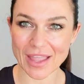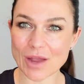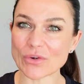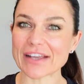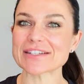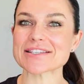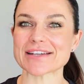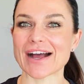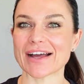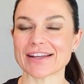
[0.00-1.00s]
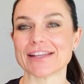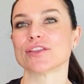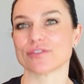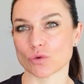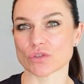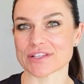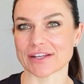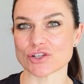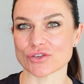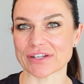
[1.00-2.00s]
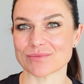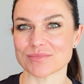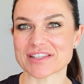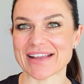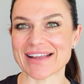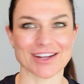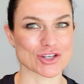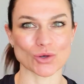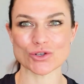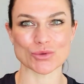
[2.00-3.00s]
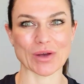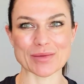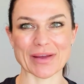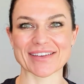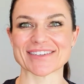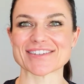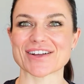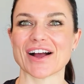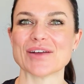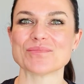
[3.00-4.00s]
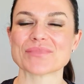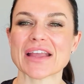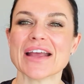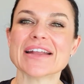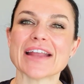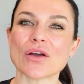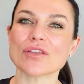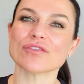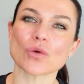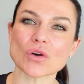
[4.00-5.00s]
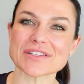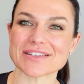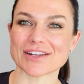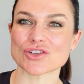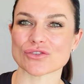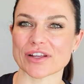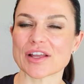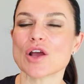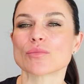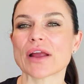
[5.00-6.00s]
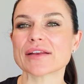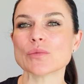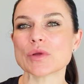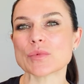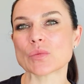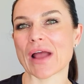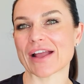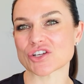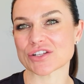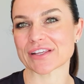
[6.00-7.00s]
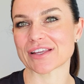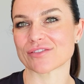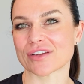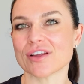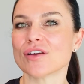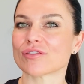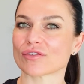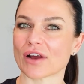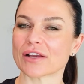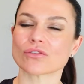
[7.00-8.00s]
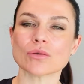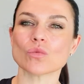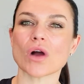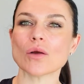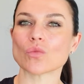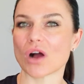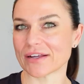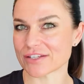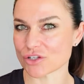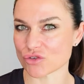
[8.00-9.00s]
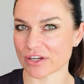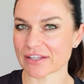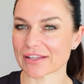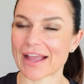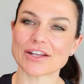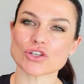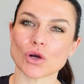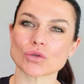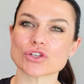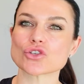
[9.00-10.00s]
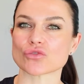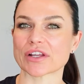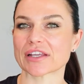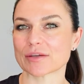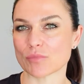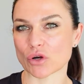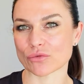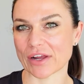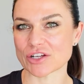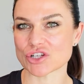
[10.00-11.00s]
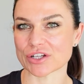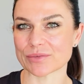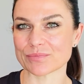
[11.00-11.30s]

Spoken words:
And we're going to start in the 4th century. See, I told you way back in time. Now, in the 4th century, pregnant women were actually given fragrant white wine to drink and told to drink in moderation.